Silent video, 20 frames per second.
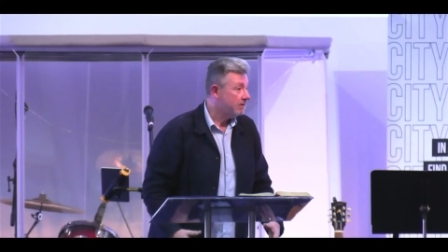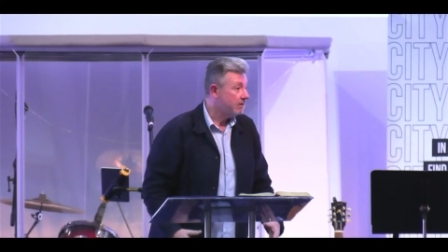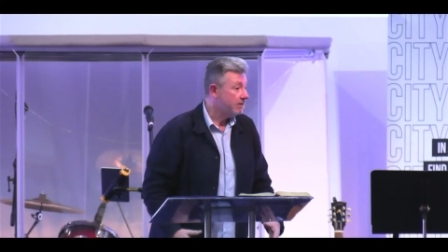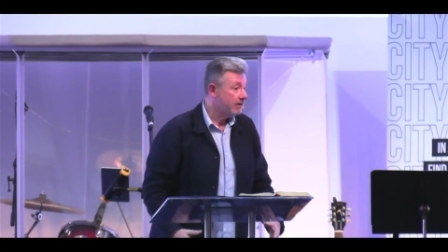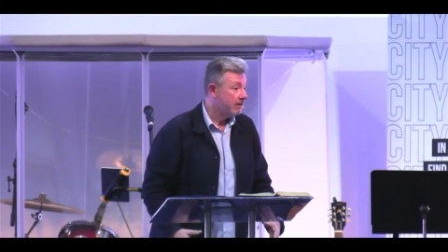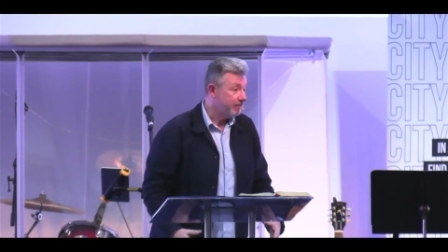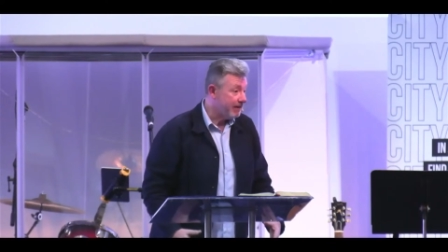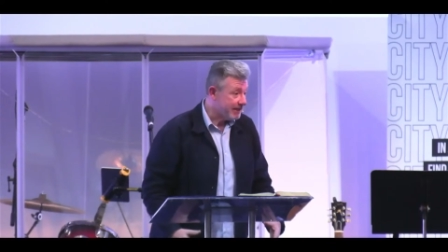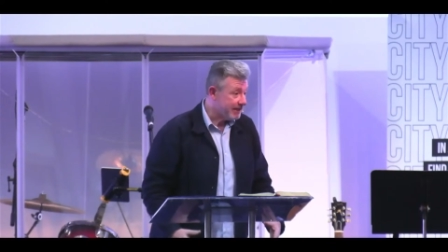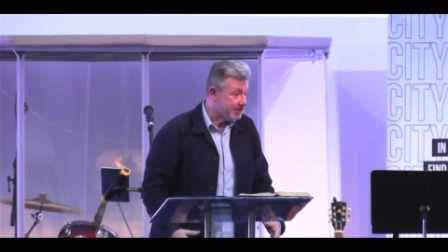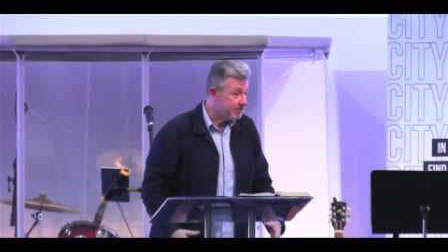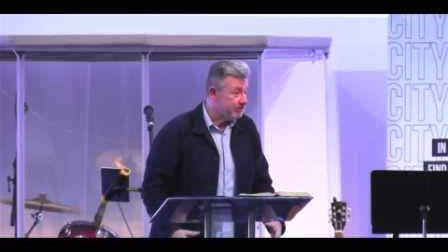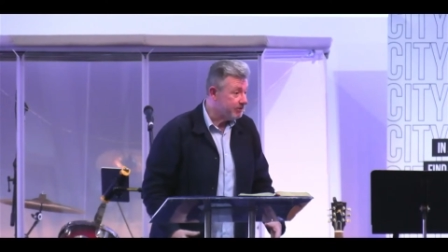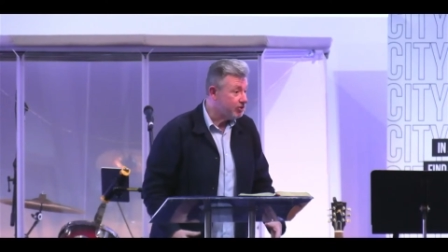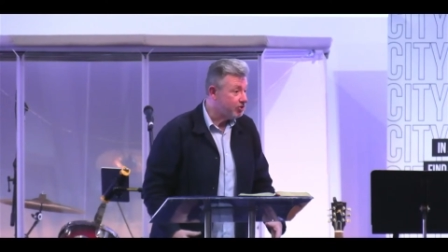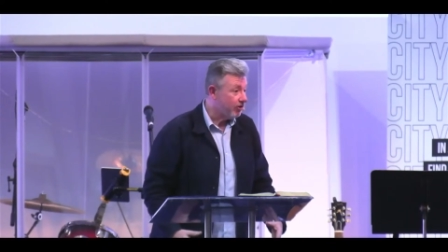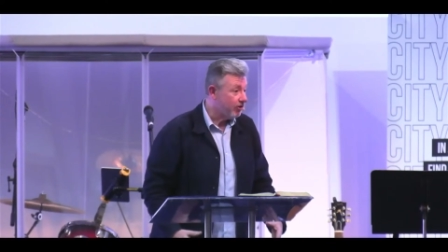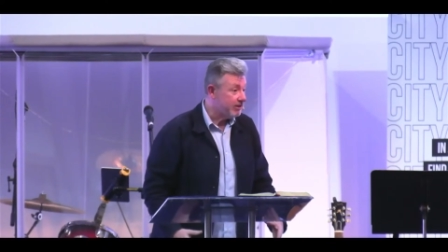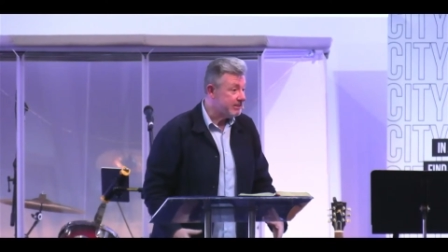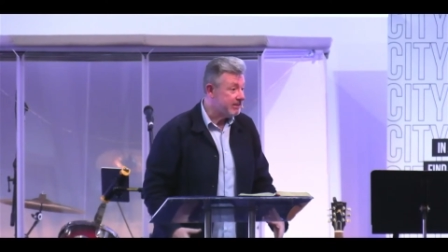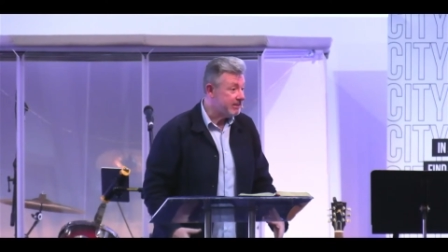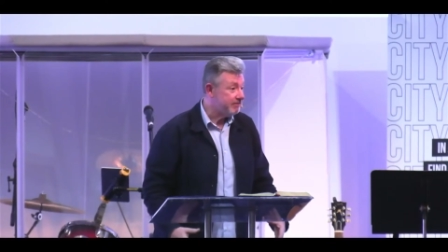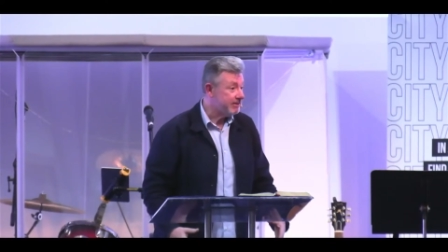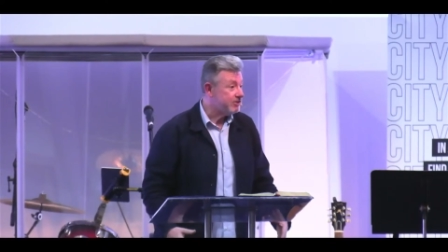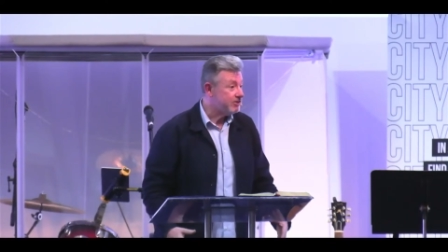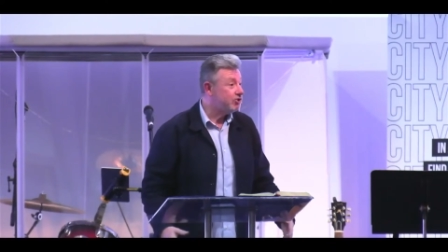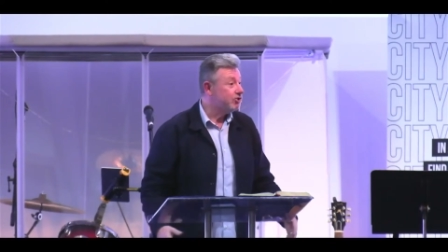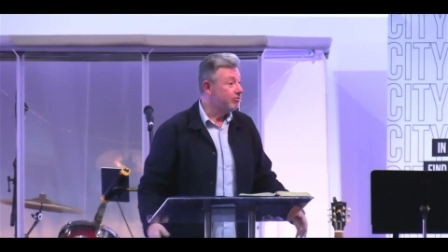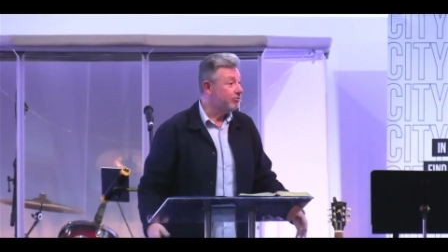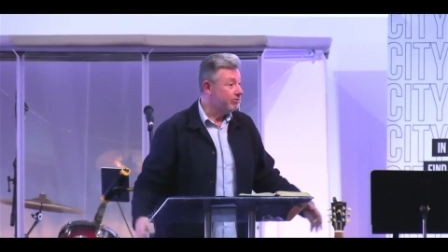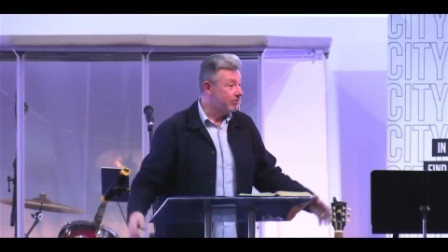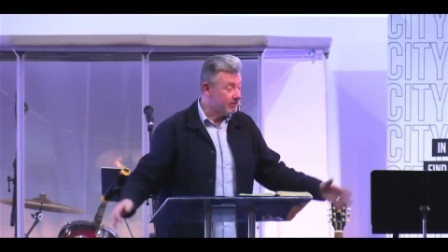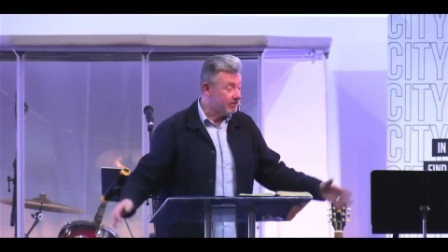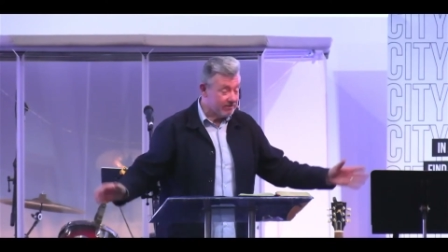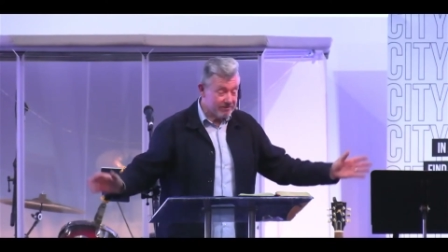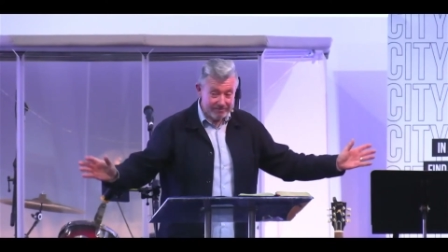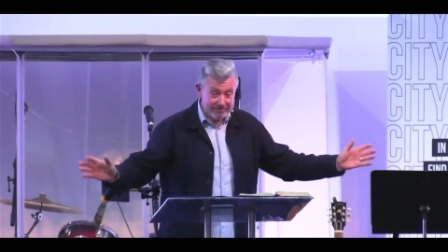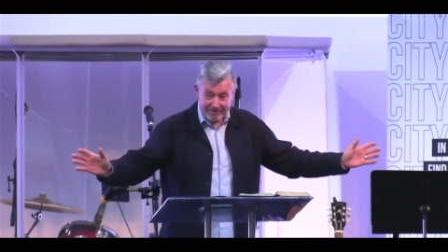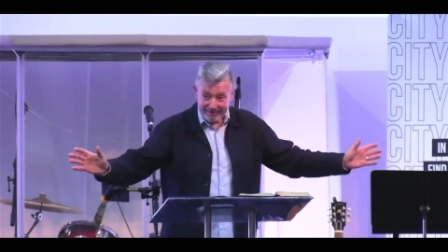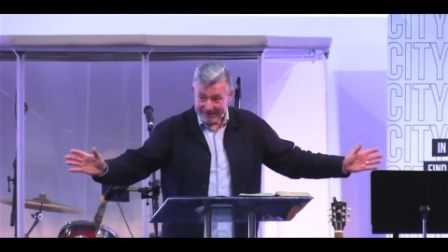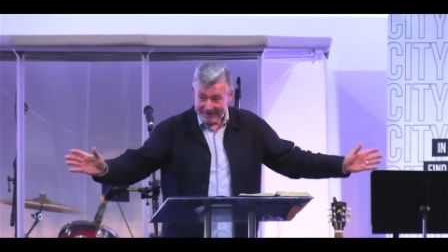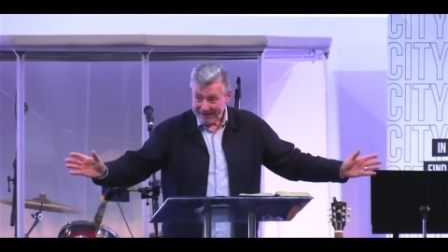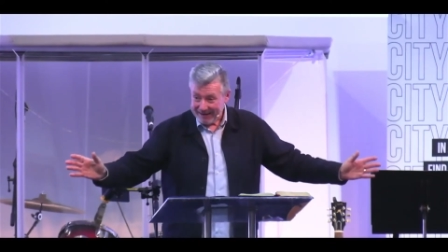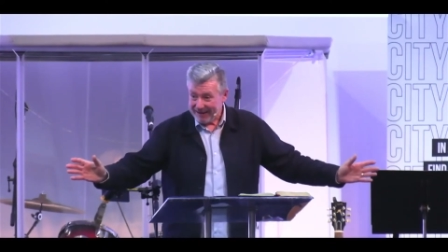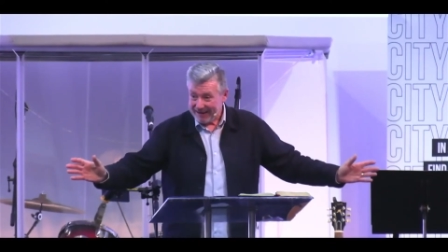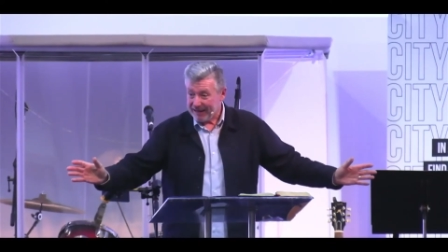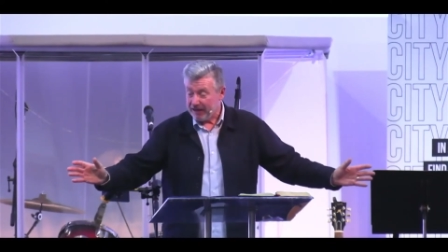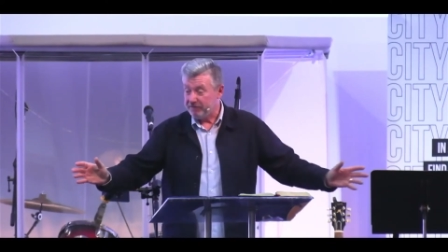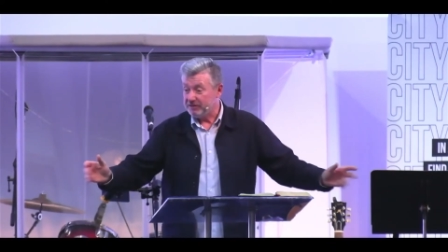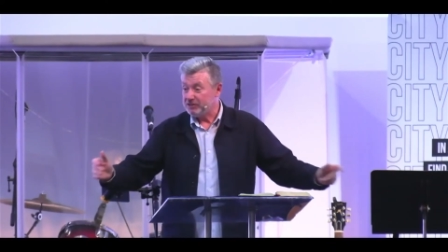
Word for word: The vast majority of us do. If